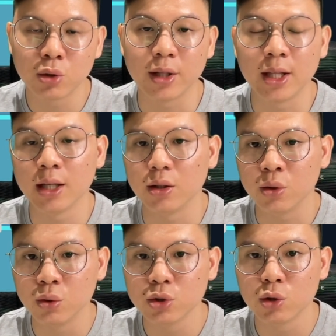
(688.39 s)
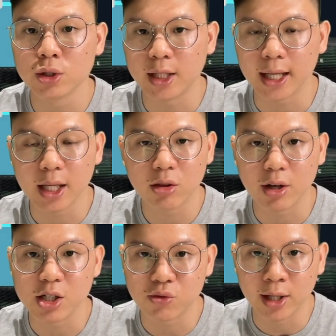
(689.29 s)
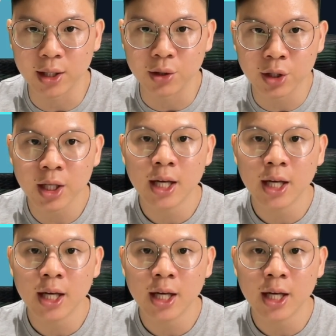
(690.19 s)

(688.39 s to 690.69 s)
I think Gusto's attacking threat is really good.